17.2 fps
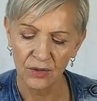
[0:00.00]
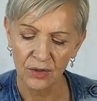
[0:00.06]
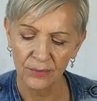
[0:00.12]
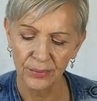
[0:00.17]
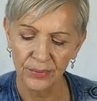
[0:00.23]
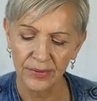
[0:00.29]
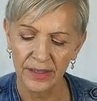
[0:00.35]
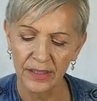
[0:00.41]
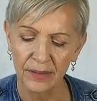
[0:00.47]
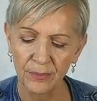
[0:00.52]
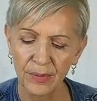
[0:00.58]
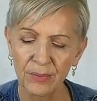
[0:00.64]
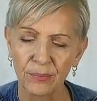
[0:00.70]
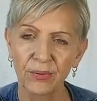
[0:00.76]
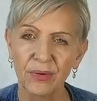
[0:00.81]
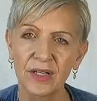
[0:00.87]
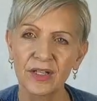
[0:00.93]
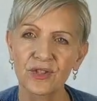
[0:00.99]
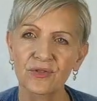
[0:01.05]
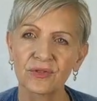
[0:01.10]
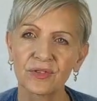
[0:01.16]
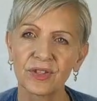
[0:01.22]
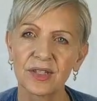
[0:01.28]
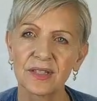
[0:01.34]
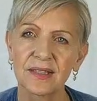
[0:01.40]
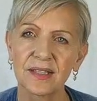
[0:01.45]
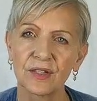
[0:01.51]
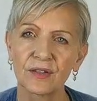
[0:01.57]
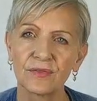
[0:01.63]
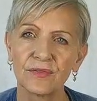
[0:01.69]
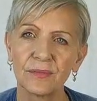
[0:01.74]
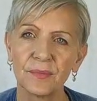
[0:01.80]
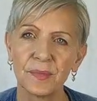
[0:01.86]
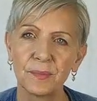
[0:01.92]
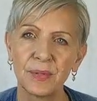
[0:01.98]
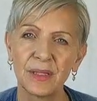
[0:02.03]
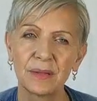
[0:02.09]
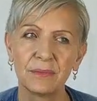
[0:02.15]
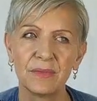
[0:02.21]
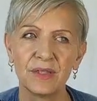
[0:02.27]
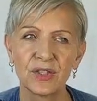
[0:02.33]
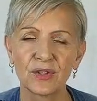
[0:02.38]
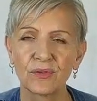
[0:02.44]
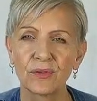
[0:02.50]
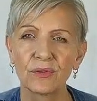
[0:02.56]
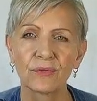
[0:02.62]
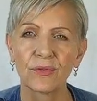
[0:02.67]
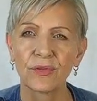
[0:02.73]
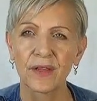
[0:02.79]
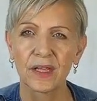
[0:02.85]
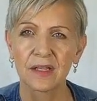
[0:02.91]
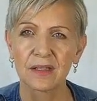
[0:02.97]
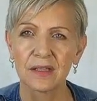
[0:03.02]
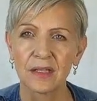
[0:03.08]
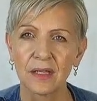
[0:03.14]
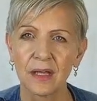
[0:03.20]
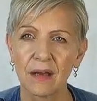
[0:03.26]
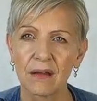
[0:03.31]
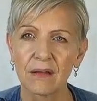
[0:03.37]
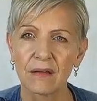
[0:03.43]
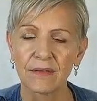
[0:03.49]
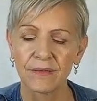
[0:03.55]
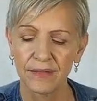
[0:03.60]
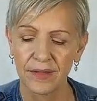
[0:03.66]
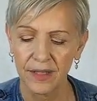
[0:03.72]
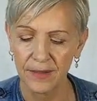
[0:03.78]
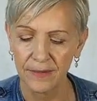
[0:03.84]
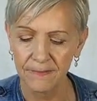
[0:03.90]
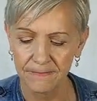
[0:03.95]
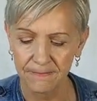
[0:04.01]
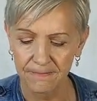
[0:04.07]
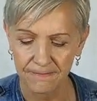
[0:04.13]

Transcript: not putting big pressure on yourself and big material things in your life, yeah?